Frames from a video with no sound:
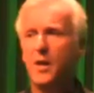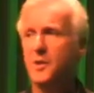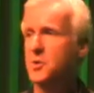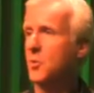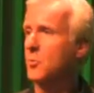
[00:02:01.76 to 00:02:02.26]

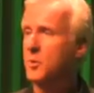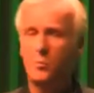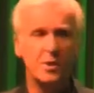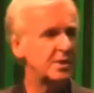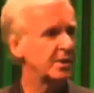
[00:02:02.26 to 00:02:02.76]
And so we
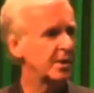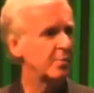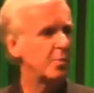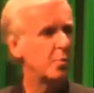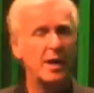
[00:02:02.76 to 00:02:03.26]
recently
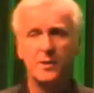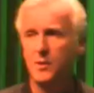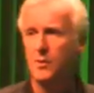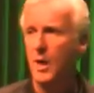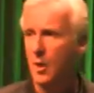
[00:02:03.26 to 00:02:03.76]

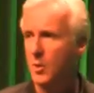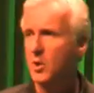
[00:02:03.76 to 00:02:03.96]
rebranded our